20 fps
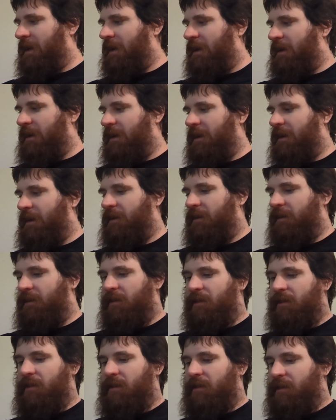Uh,
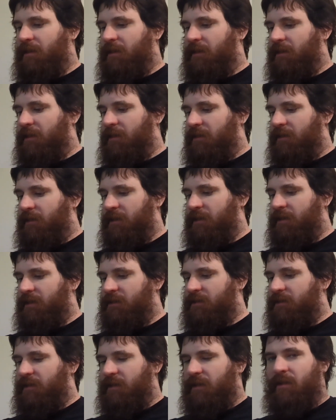
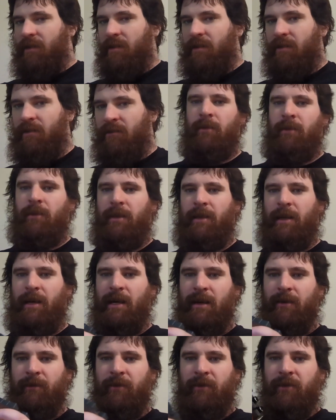these, the
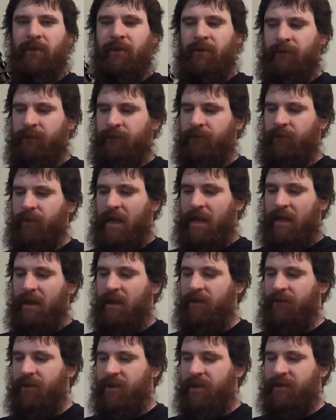knobs, I
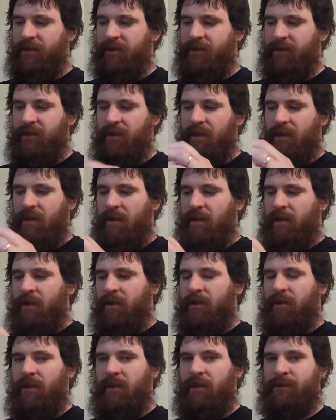love this.
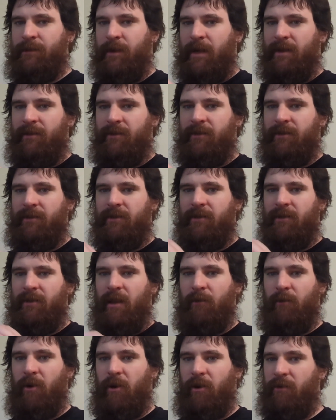These buttons,
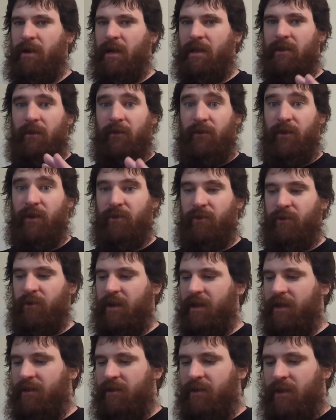they work great, they feel
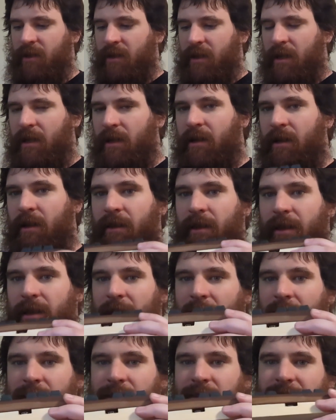great. The
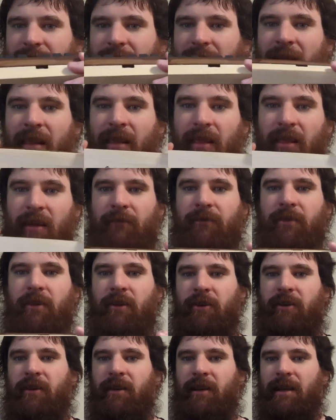case, I love the
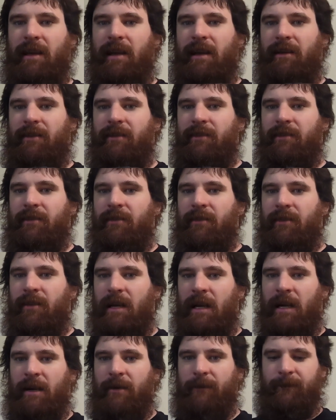look of the case,
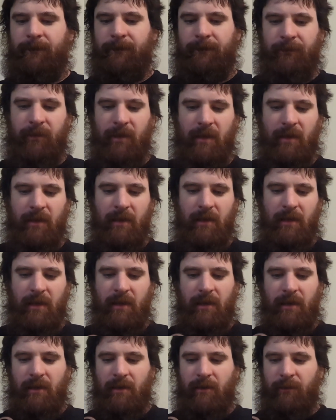um,
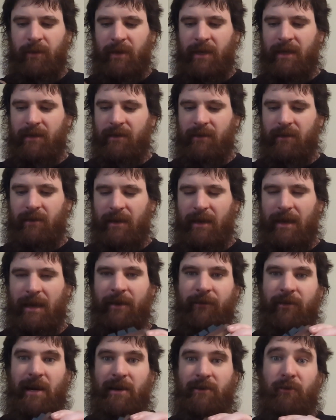but I
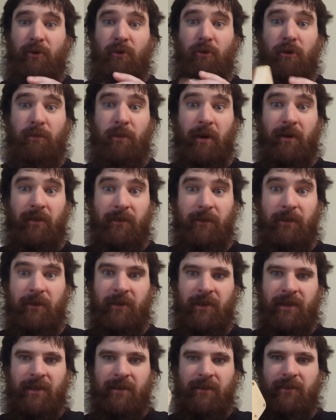forgot to record parts of
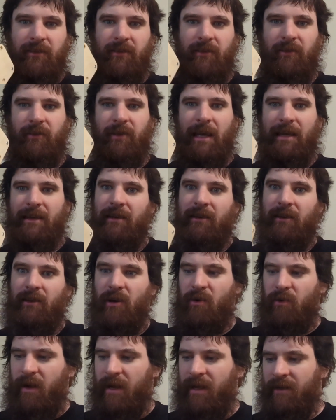building it, so that didn't
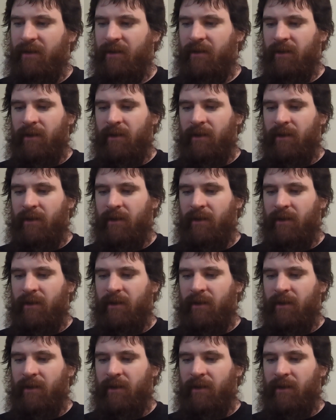go right.